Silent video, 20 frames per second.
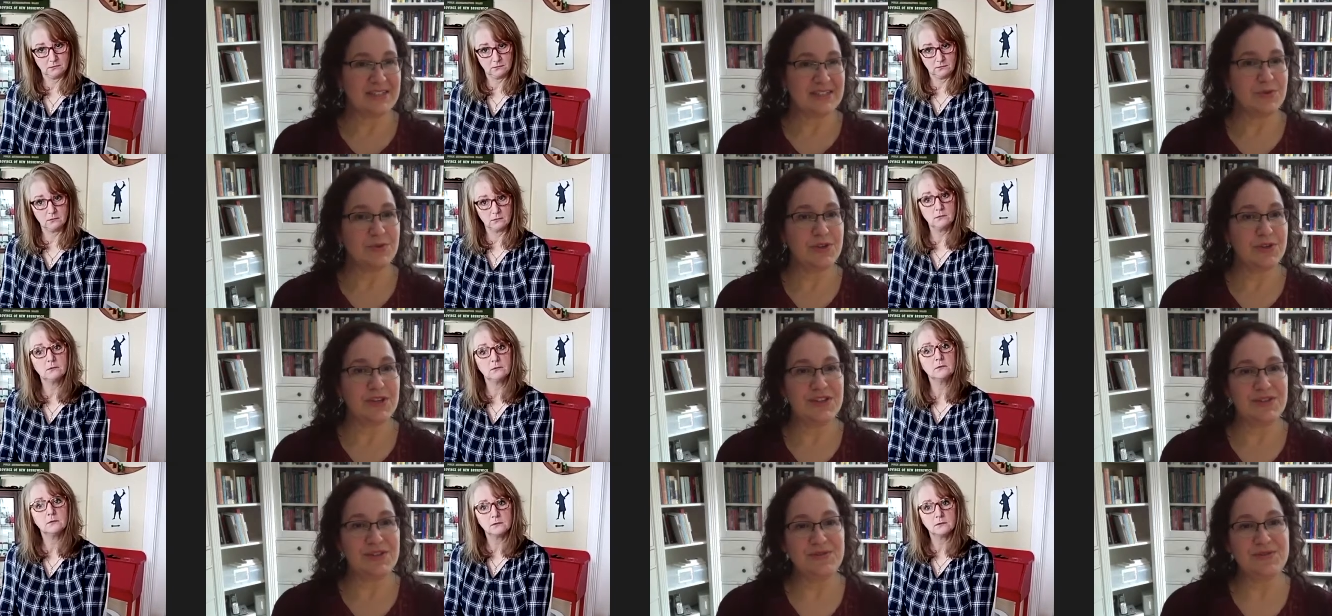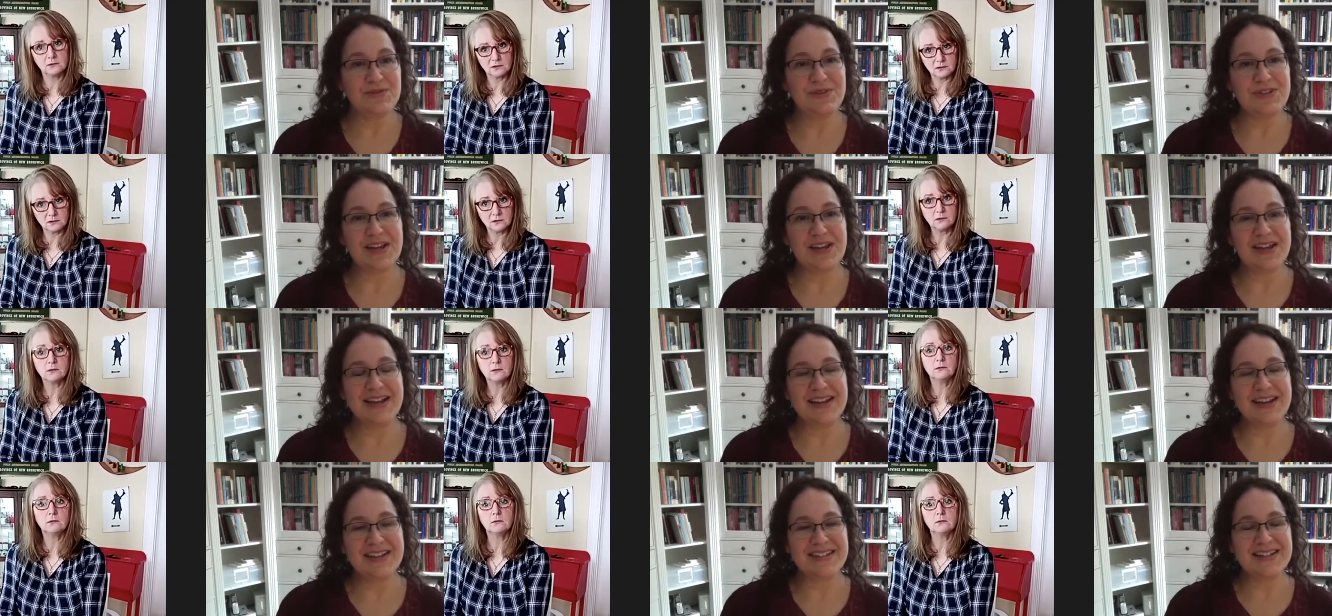Speaker 1: So can you
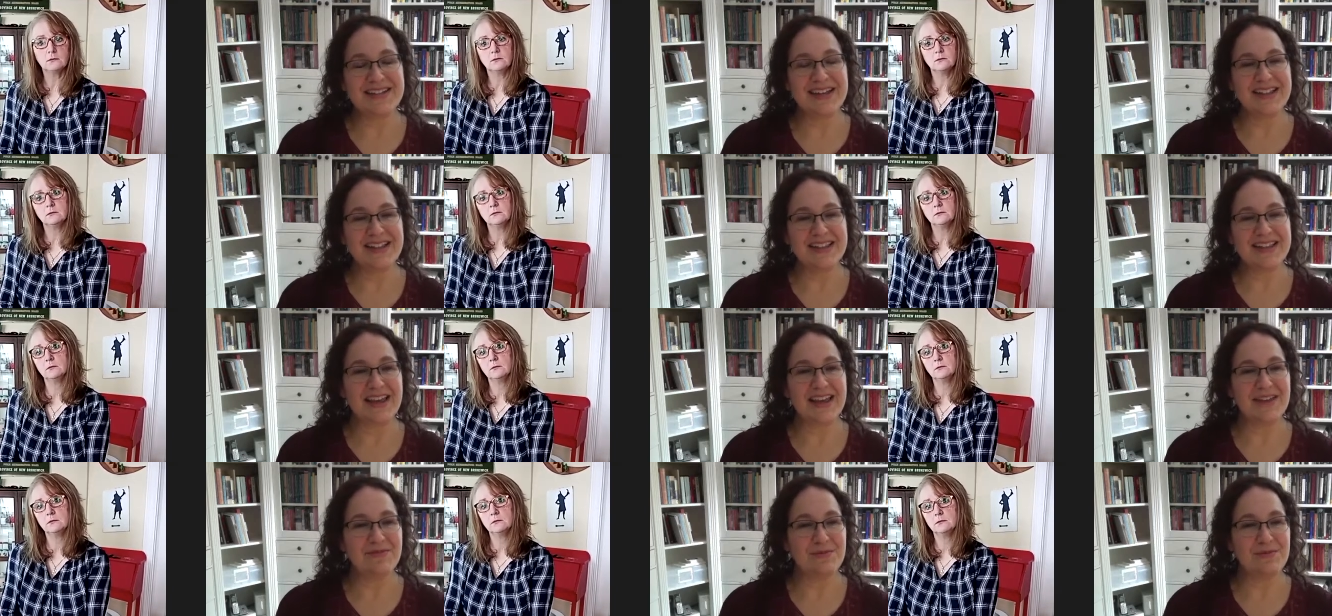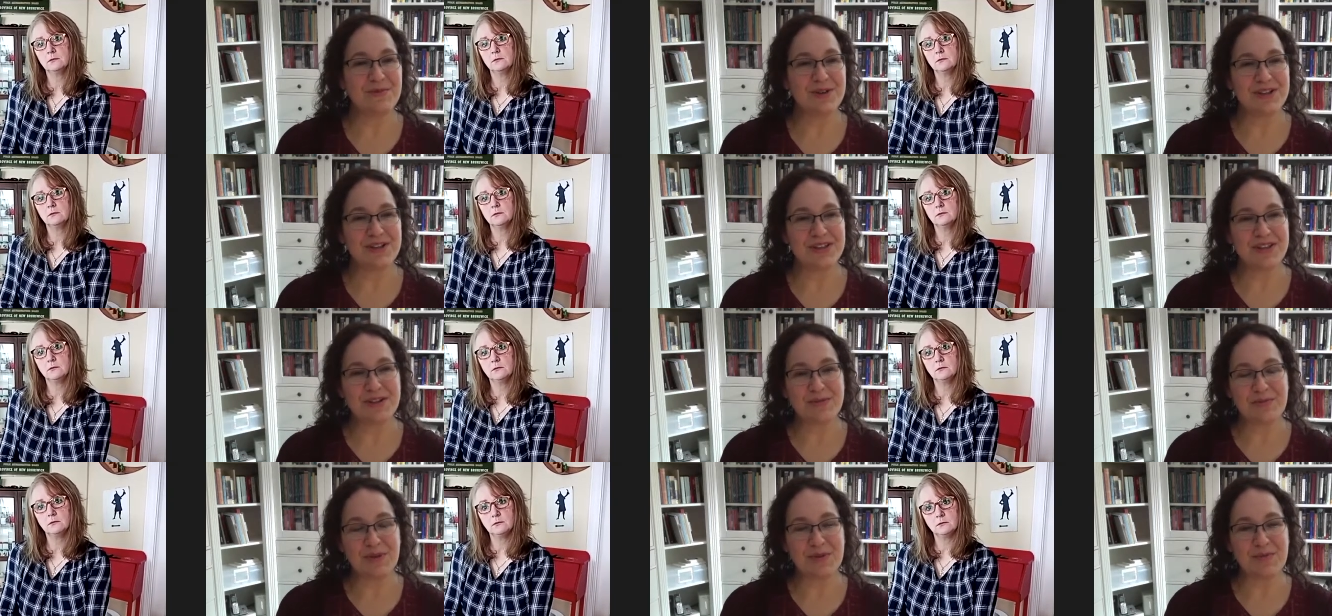uh, tell everyone a
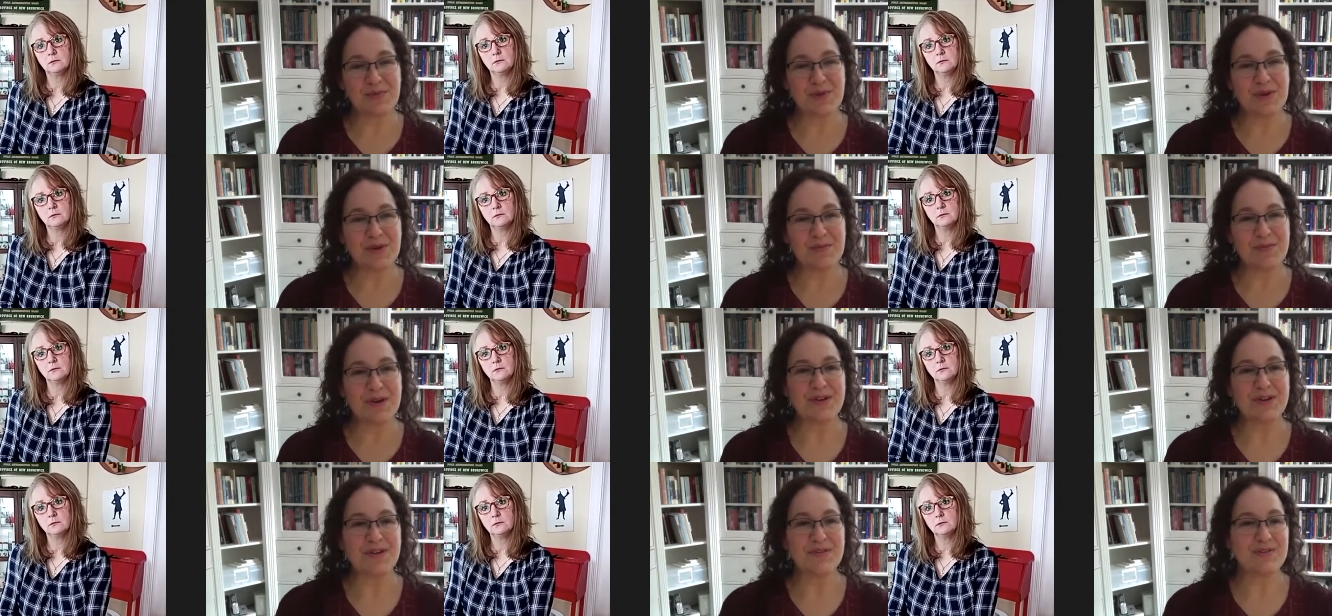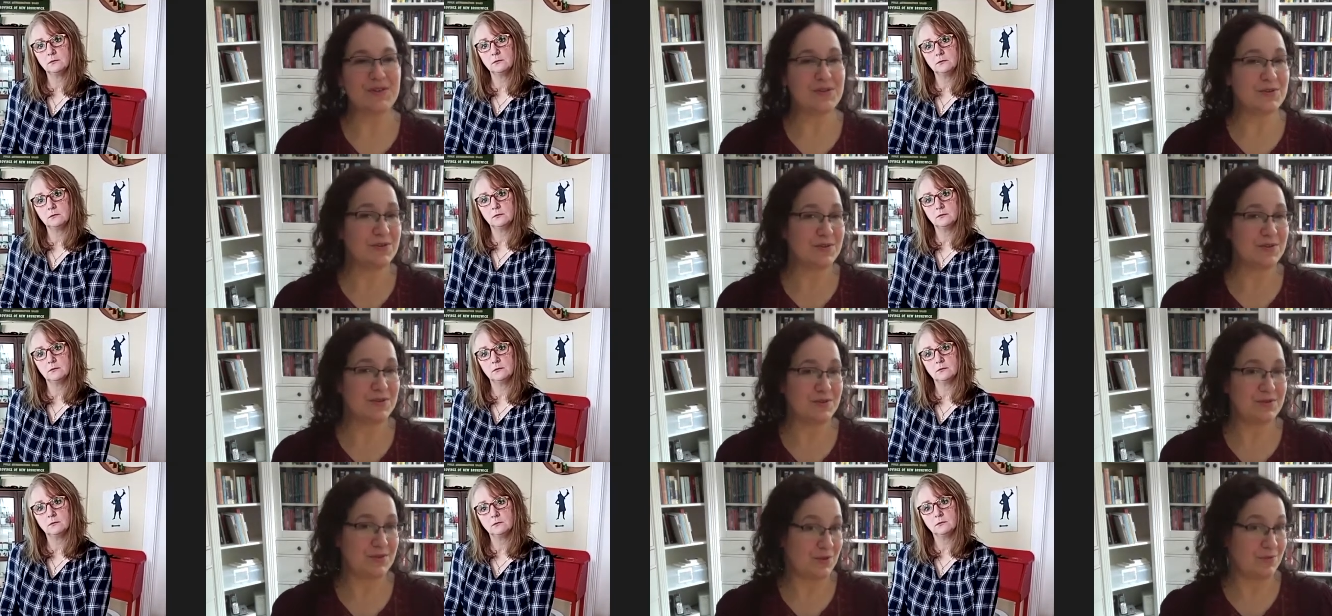little bit more about
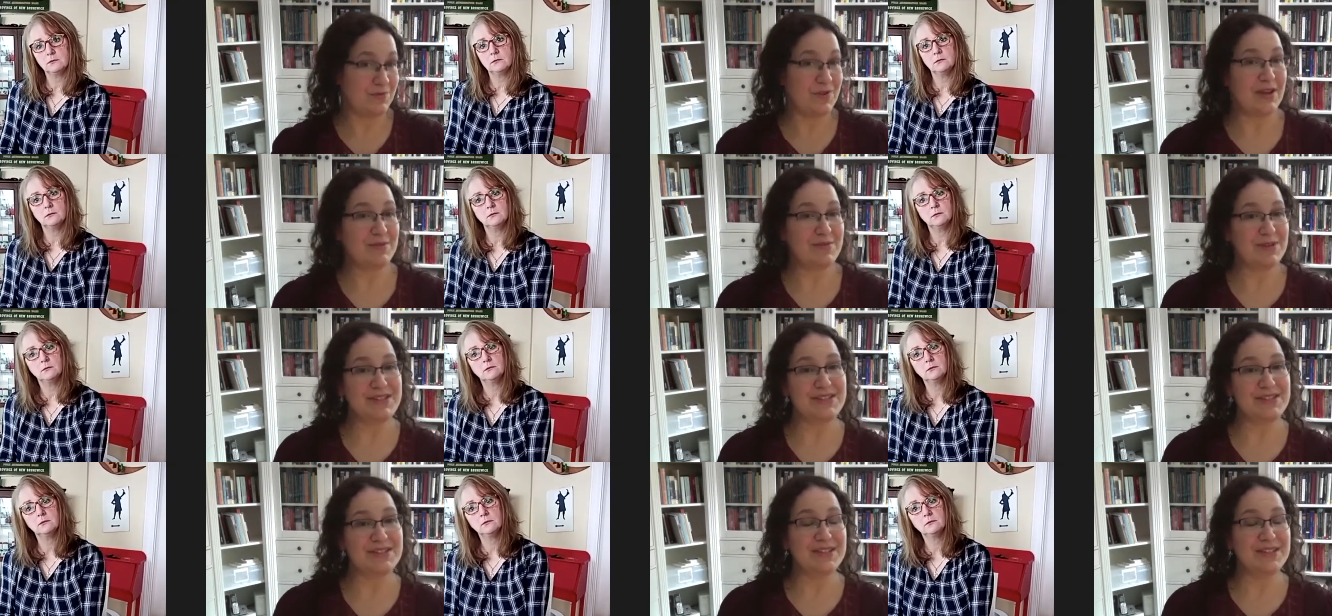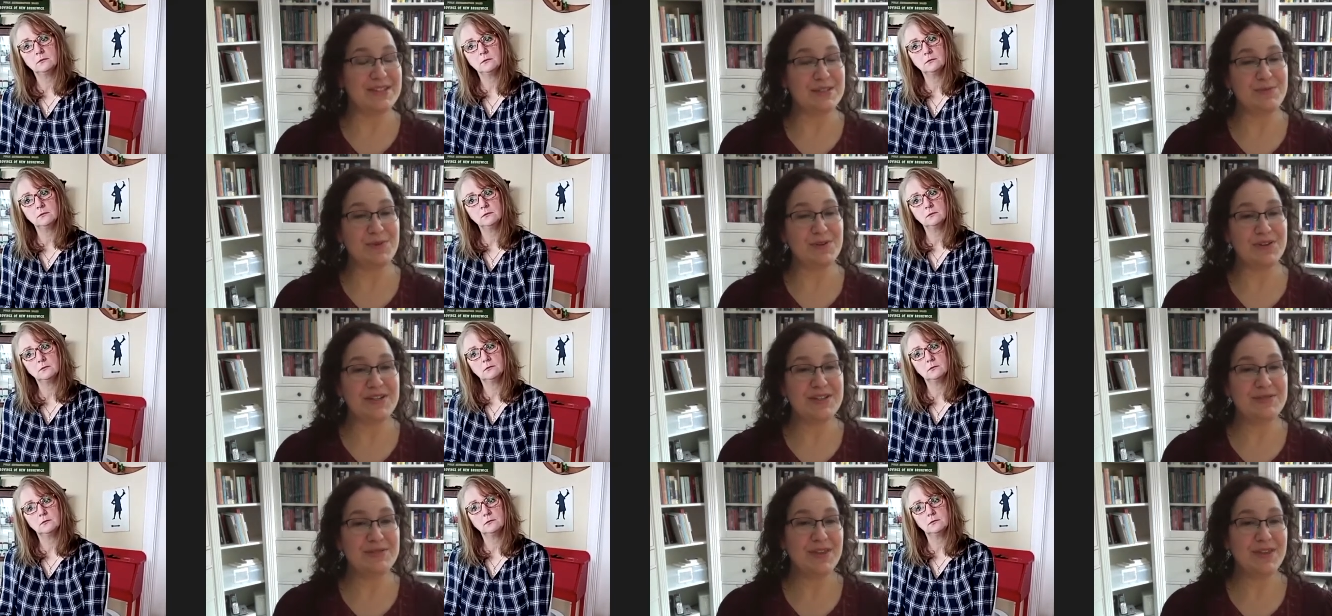your your family's
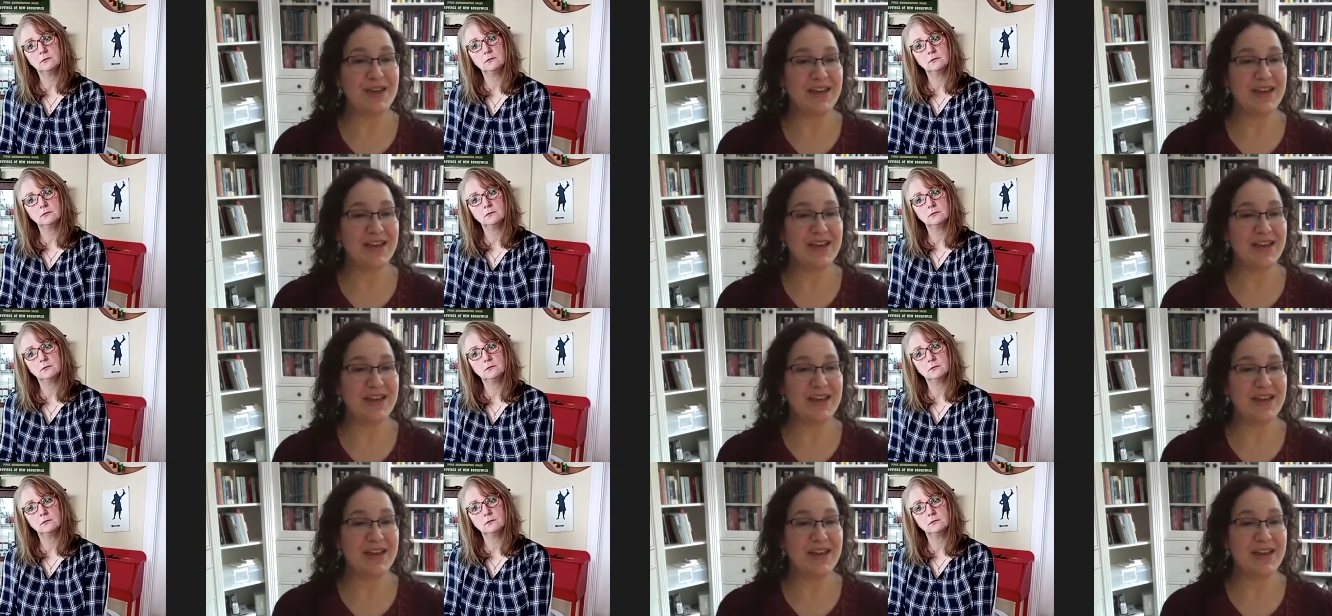experience with